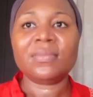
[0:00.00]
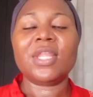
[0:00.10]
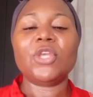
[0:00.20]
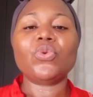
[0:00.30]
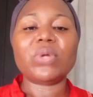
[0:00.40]

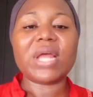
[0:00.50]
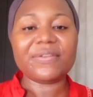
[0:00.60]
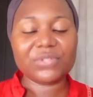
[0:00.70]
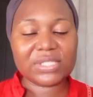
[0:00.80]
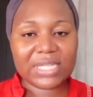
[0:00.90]
you would have
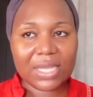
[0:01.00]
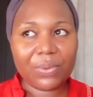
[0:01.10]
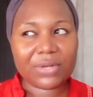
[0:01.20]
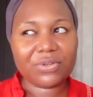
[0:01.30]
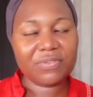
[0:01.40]
to stay away. I
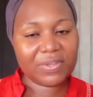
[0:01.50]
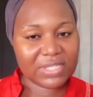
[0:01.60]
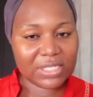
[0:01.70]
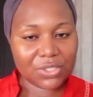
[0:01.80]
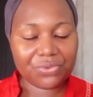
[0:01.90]
don't know if I've said
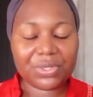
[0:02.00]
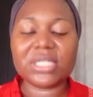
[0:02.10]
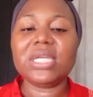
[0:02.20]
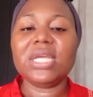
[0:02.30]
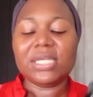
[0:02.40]
it
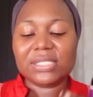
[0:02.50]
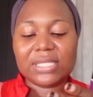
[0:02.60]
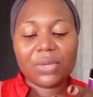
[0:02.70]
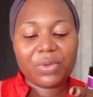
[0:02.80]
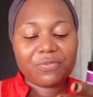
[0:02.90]
already. Stay
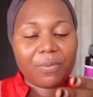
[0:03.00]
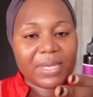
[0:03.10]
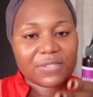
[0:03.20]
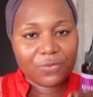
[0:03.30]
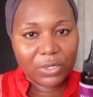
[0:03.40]
away from
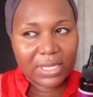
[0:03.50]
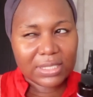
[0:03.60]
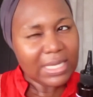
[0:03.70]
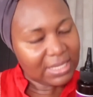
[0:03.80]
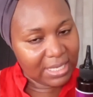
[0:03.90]
exfoliants.
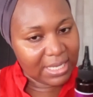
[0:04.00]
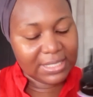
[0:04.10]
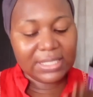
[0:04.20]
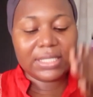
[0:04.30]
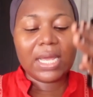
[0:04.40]
I think I
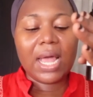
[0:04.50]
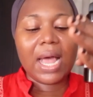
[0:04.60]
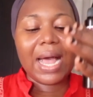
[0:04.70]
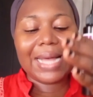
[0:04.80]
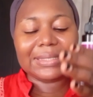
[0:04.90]
did.
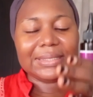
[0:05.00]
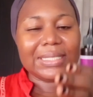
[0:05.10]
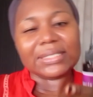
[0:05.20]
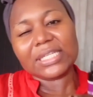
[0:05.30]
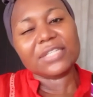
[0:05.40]
And
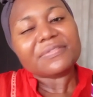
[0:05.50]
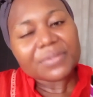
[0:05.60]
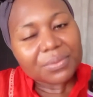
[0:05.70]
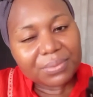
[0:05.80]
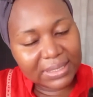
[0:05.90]
then
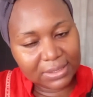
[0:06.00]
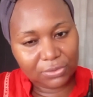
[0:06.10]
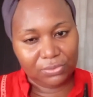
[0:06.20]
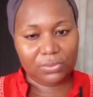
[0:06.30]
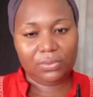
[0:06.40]
even
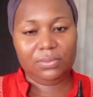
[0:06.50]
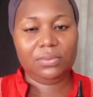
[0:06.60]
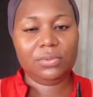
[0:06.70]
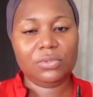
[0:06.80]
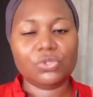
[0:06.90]
retinol.
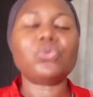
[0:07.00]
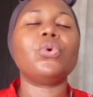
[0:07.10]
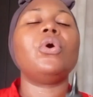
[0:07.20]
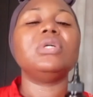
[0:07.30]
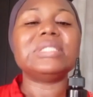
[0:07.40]
So
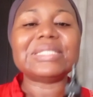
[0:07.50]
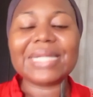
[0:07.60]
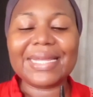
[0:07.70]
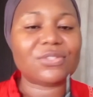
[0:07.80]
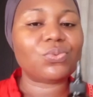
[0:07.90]
on
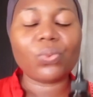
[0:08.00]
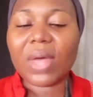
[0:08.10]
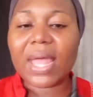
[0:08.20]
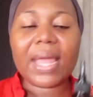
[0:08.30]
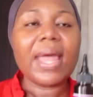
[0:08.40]
nights
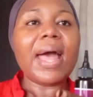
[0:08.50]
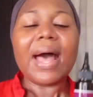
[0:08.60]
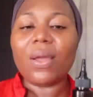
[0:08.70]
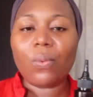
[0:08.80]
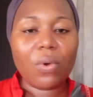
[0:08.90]
where
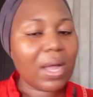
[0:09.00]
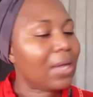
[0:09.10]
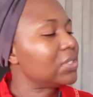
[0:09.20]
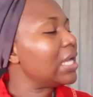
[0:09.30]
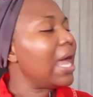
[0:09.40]
I work
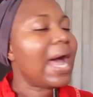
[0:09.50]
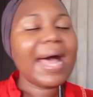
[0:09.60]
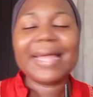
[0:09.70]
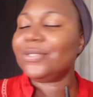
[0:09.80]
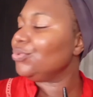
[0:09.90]
out,
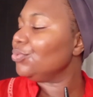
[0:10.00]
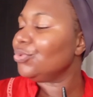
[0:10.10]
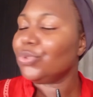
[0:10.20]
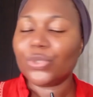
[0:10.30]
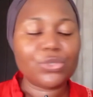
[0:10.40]
I do
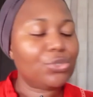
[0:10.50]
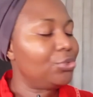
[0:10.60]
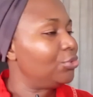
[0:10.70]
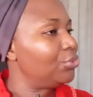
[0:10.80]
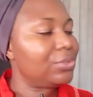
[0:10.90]
not
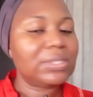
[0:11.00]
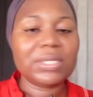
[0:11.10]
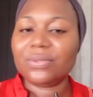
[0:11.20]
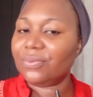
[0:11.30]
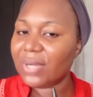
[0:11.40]
use
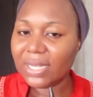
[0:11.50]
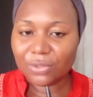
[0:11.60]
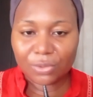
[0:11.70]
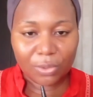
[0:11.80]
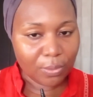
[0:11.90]

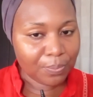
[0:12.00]
retinol.